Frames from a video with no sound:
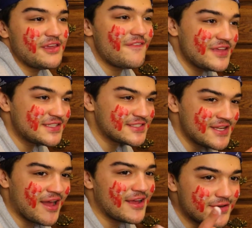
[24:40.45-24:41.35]
if it's
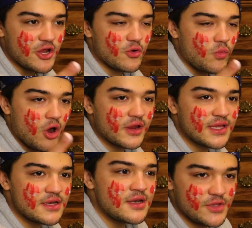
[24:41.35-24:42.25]
not, you know,
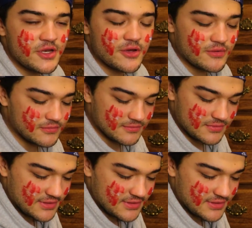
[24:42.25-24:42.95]
working, you know,